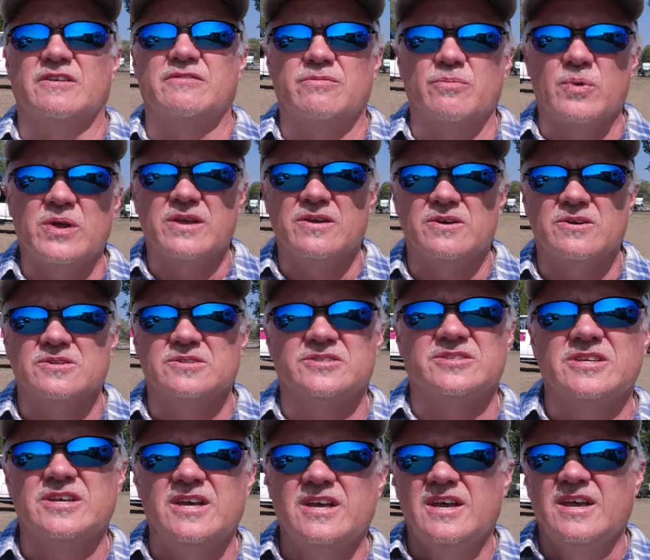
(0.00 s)
fifth
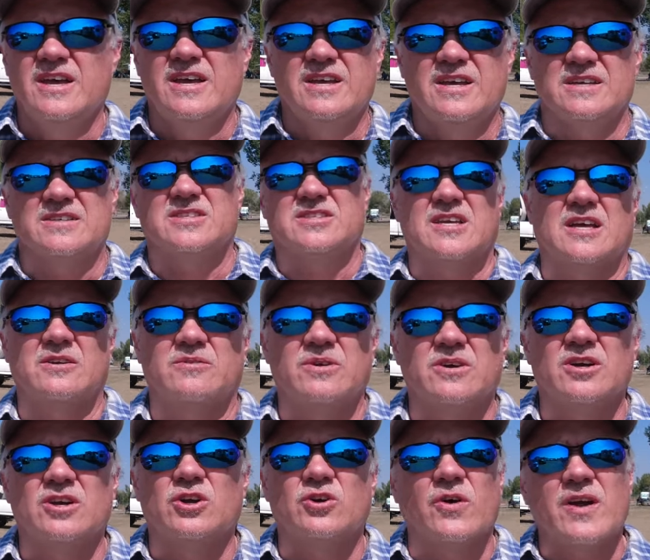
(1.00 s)
wheels,
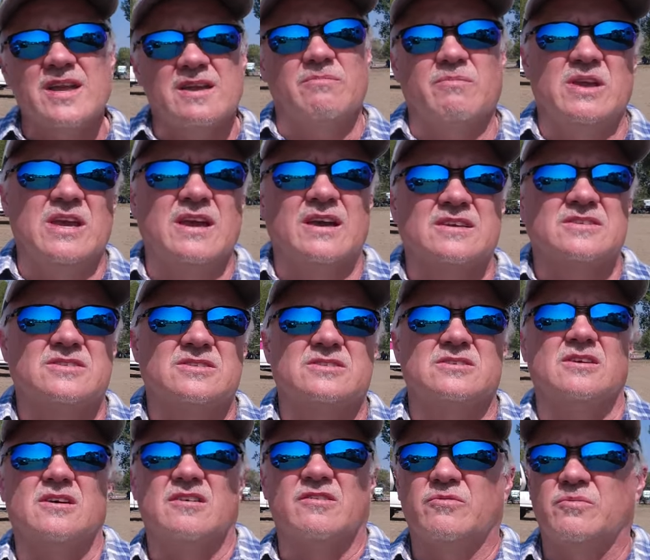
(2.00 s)
etc. Great
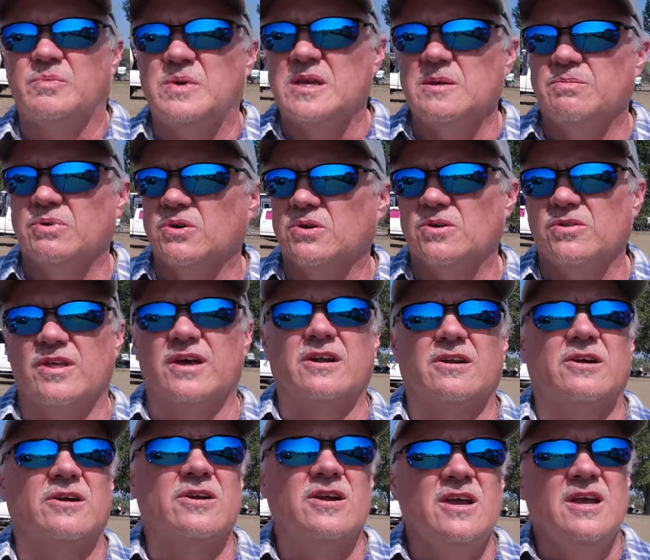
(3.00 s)
mix of people
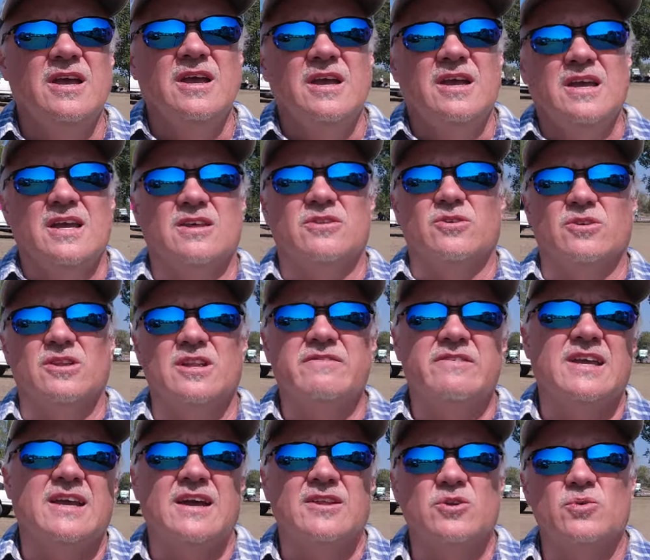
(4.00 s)
that are either
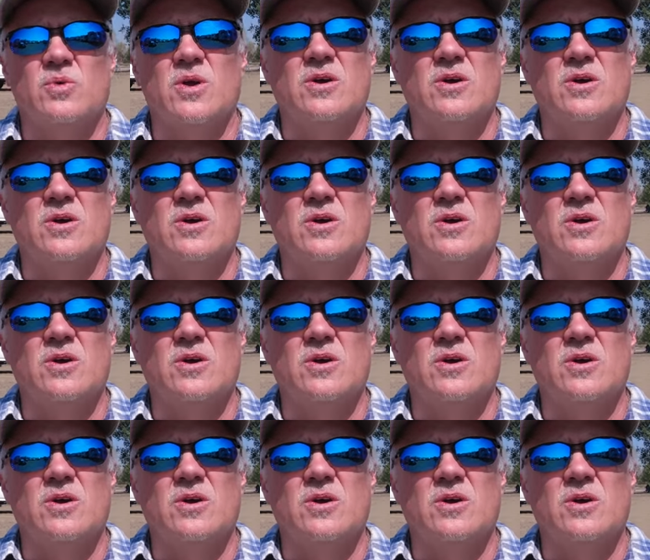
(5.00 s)
living on the